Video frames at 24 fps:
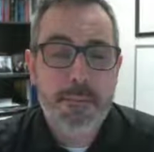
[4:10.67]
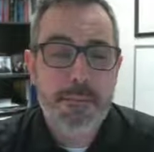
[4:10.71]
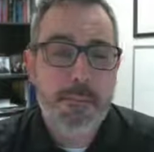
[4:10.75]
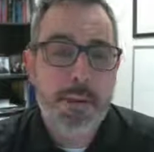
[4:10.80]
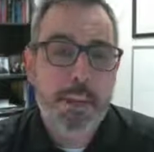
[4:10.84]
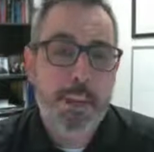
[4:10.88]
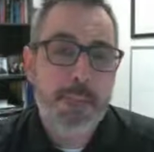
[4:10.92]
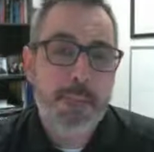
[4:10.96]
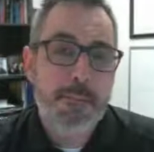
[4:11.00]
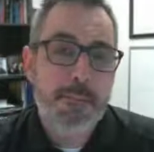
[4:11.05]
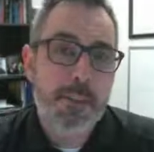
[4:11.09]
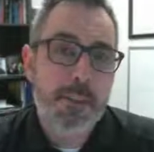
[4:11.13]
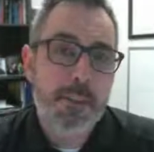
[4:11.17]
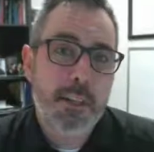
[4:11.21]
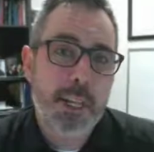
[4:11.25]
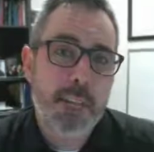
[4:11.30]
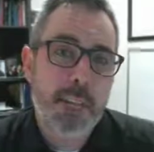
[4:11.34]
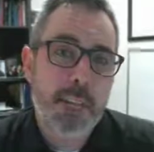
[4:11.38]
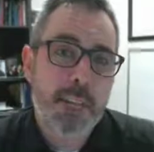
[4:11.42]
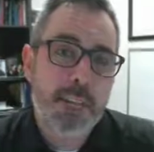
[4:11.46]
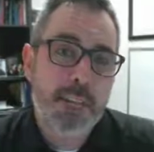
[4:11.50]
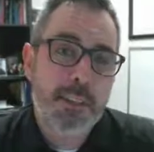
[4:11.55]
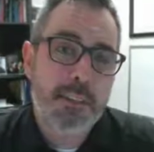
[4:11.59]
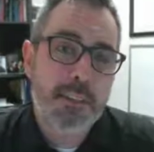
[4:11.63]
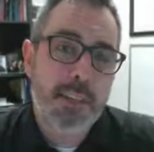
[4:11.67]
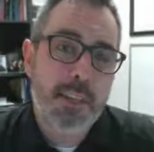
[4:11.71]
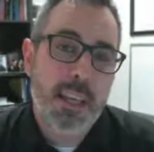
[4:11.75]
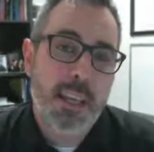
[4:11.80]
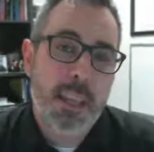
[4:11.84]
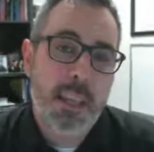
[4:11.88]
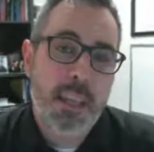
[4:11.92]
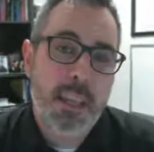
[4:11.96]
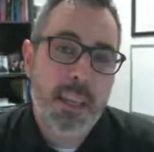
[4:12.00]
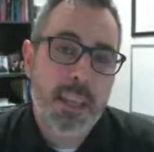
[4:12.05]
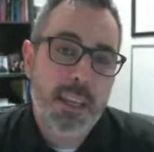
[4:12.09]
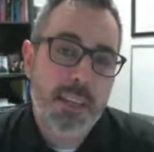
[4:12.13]
5'8
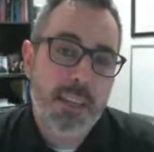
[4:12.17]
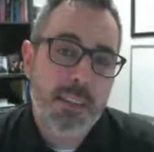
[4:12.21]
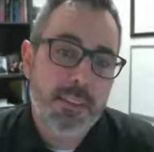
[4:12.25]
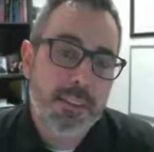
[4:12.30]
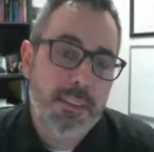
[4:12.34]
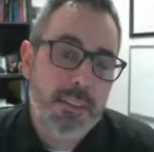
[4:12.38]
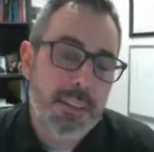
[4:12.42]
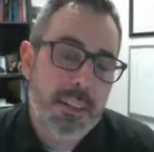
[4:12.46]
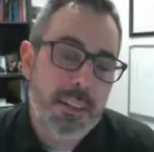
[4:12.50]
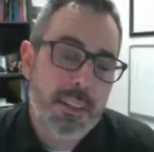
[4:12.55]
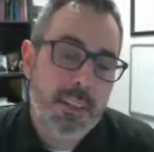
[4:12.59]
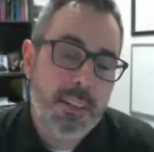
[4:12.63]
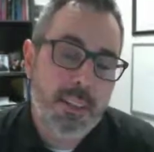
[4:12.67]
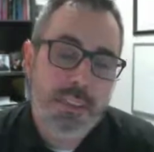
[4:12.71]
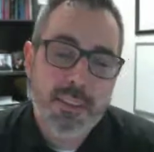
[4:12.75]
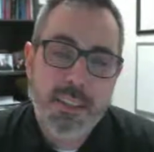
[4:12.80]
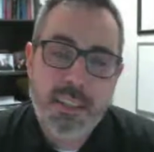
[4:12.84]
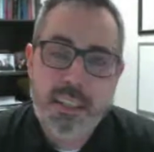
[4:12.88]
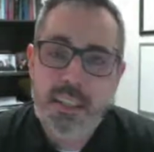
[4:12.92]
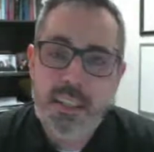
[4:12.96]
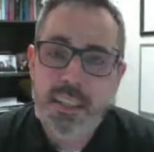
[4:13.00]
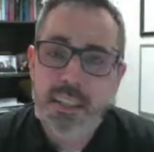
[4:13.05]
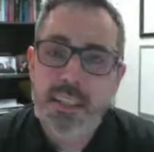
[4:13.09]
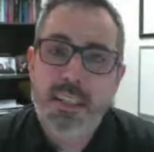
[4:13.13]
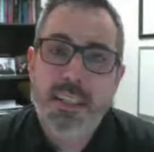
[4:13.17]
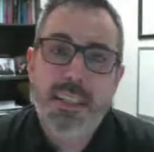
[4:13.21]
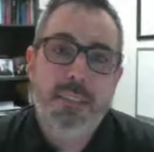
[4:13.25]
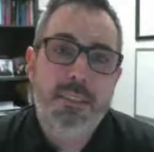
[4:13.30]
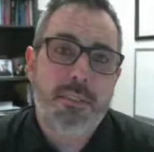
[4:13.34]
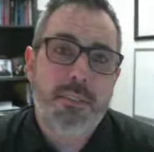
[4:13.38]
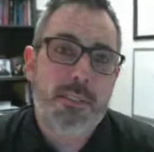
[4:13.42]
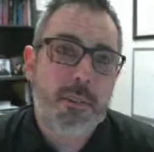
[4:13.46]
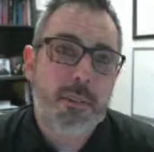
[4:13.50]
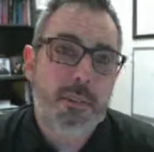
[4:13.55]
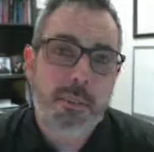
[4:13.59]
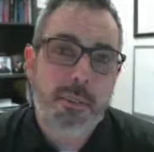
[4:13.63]
and a
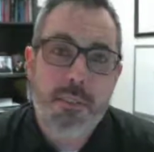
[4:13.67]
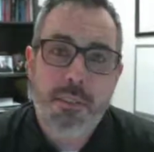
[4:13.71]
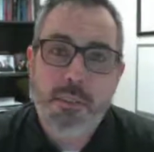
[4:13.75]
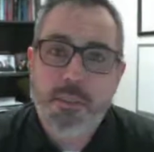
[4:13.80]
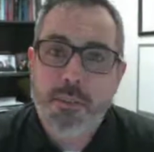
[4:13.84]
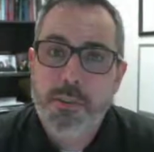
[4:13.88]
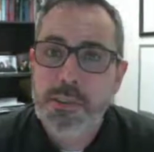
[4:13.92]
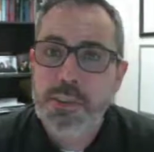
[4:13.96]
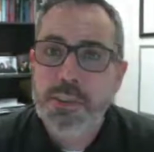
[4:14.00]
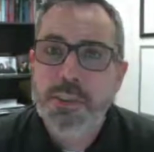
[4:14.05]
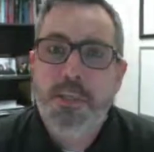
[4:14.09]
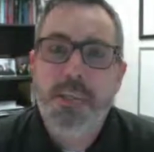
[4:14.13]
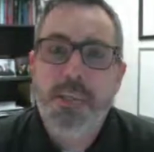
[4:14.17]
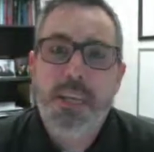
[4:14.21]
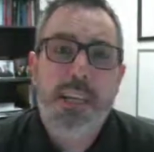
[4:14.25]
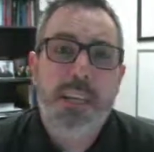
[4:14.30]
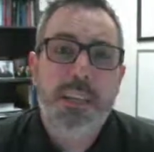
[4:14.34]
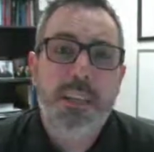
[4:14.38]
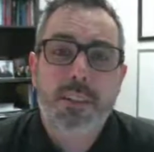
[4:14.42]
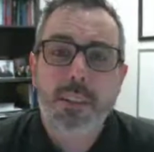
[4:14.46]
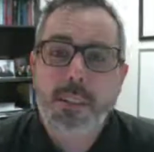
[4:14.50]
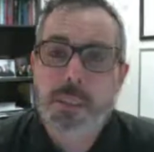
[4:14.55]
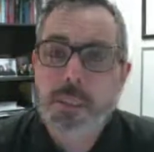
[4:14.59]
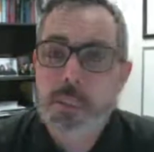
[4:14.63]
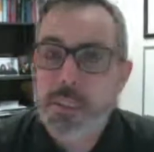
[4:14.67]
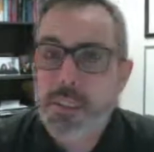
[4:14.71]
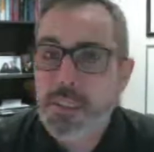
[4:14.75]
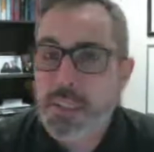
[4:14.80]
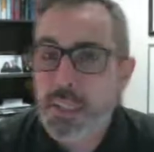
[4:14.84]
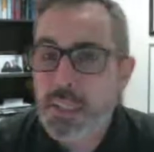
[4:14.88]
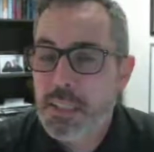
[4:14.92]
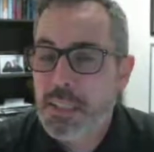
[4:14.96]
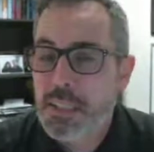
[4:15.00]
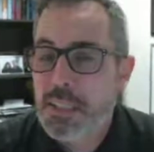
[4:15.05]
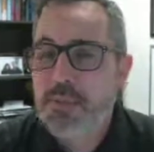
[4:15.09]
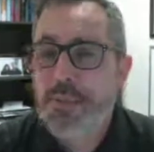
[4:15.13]
16th or a 32nd or a
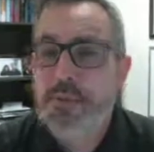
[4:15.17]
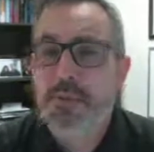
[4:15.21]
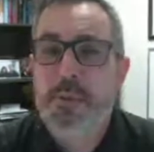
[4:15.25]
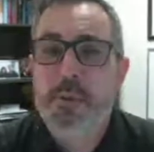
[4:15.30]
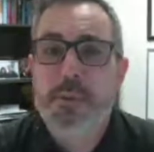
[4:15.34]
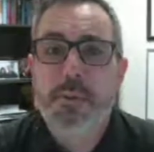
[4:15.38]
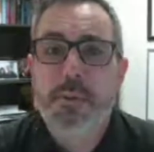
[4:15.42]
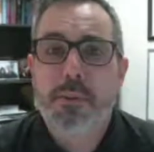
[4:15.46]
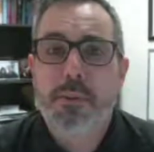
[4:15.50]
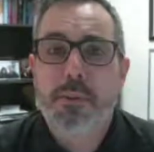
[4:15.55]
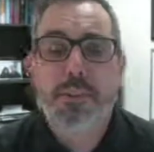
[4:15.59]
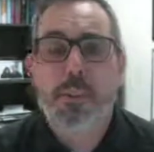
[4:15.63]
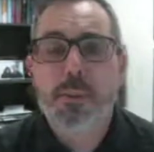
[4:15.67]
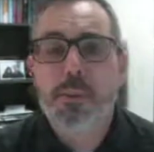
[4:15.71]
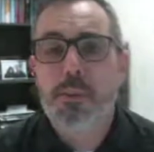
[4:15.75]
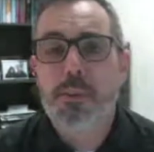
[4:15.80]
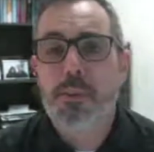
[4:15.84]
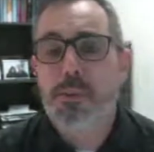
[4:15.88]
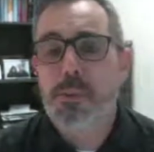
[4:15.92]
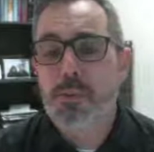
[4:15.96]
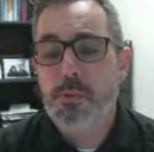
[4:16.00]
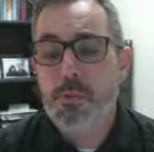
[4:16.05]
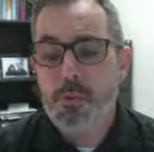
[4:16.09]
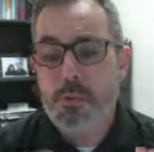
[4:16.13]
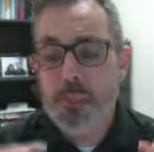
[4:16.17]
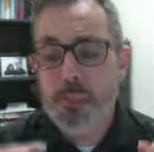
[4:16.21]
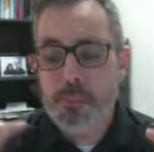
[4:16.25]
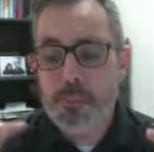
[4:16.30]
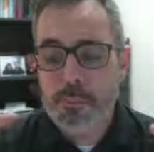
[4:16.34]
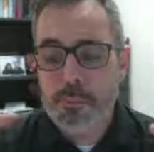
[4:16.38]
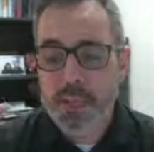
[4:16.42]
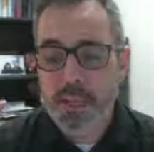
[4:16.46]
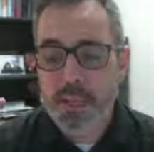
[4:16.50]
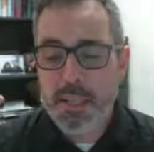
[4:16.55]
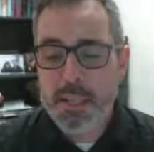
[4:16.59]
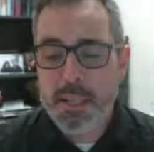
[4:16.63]
64th. You know,
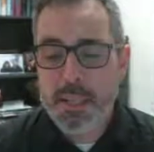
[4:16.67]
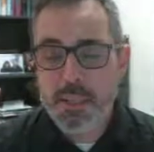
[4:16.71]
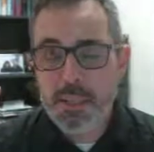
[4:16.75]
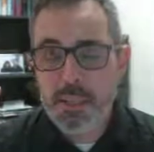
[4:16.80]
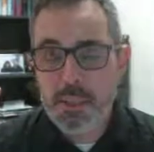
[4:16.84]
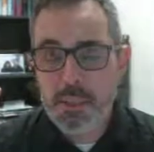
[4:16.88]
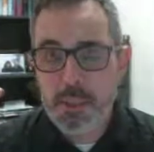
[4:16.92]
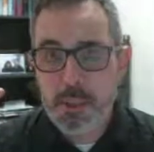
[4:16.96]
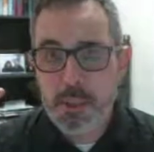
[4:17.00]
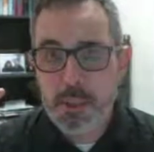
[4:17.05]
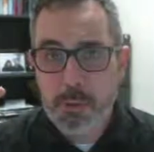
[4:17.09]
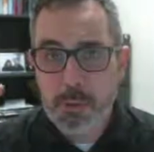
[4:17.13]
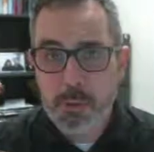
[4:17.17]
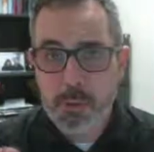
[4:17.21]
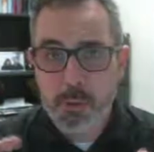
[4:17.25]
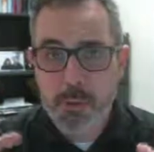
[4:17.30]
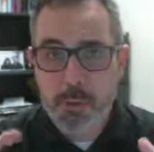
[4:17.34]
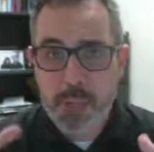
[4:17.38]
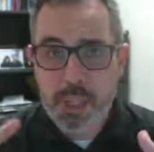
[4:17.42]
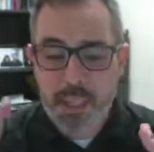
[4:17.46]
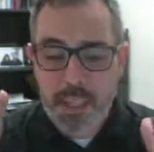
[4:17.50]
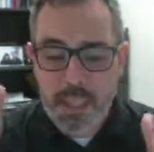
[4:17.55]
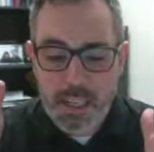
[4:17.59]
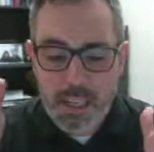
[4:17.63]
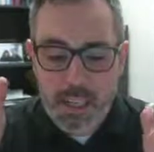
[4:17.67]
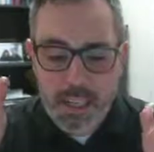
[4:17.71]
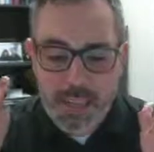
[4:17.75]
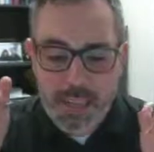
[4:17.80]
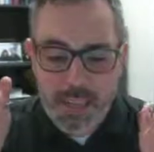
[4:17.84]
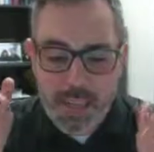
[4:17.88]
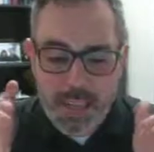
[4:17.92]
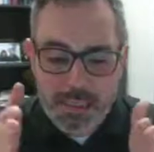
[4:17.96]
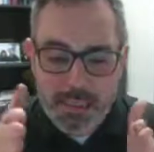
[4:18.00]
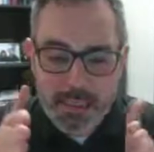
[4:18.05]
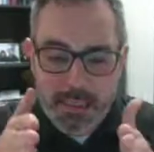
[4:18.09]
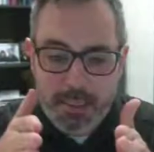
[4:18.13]
depending on the instrument, we can
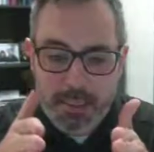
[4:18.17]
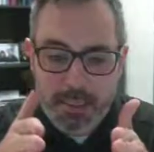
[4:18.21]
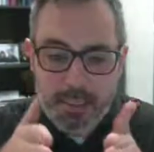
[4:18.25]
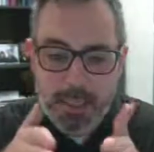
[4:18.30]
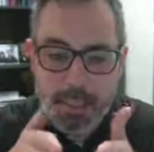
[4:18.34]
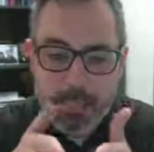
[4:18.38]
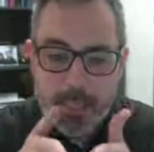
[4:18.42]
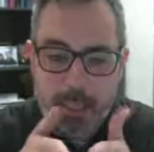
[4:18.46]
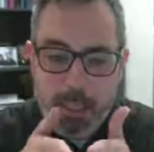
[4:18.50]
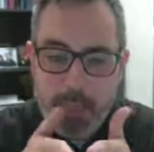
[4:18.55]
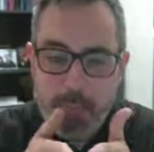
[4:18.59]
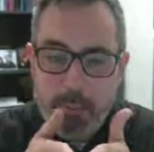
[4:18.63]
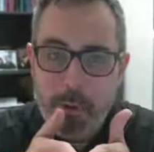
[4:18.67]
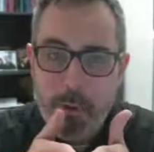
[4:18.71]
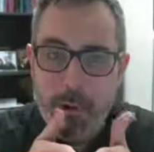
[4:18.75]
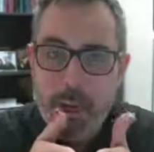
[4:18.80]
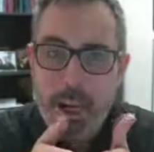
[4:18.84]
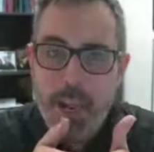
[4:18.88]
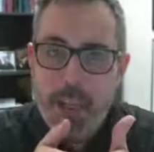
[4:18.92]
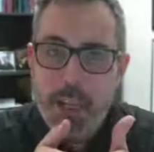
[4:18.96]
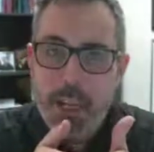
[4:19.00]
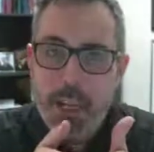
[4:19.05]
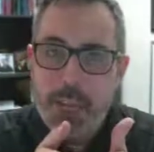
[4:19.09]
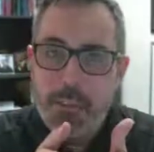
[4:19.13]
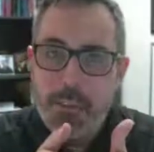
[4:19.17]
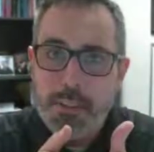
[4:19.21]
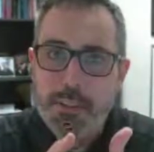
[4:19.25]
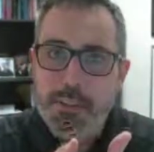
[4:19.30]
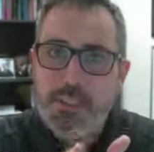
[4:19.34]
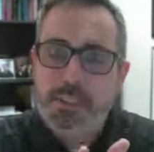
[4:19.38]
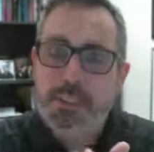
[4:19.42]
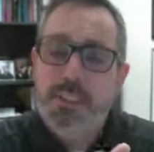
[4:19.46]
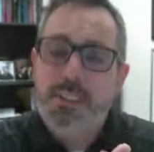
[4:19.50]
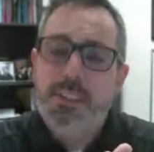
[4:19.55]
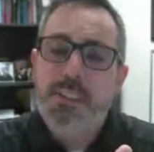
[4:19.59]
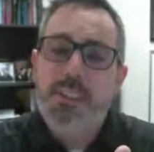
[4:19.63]
constantly be more accurate.
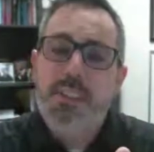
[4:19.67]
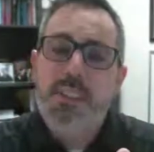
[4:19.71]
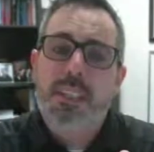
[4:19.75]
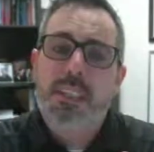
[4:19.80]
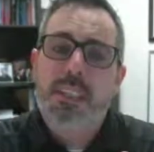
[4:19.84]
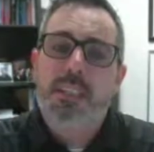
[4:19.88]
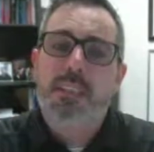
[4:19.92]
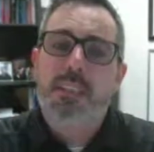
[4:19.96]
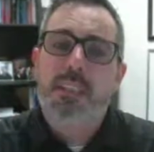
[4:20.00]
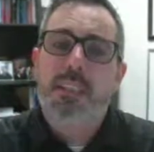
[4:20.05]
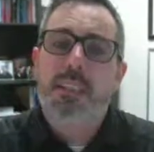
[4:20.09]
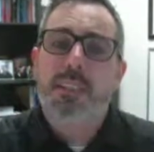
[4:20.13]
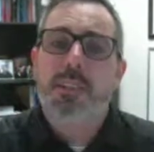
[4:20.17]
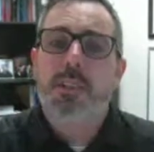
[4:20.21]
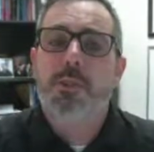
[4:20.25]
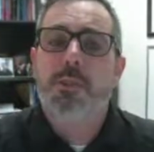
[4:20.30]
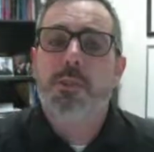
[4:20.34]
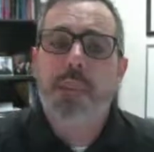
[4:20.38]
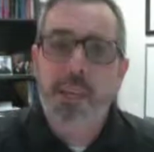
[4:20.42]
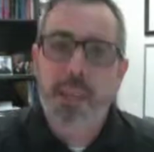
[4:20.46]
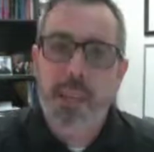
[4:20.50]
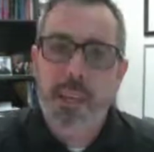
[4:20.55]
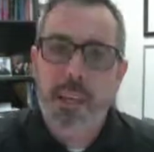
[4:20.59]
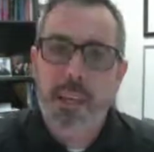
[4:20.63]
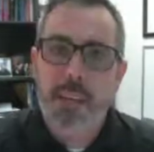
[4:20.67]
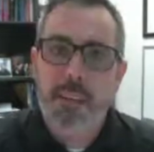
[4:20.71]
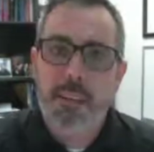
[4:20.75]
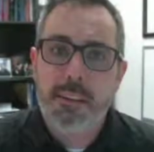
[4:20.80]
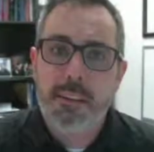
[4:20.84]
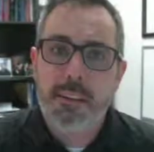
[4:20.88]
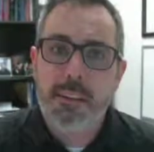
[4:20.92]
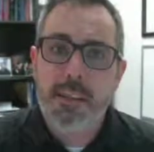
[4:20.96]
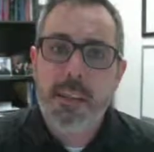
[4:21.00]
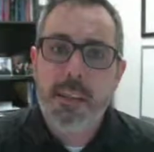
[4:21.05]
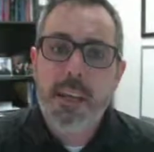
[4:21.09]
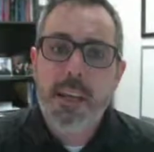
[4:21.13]
So this is continuous
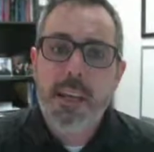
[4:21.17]
data.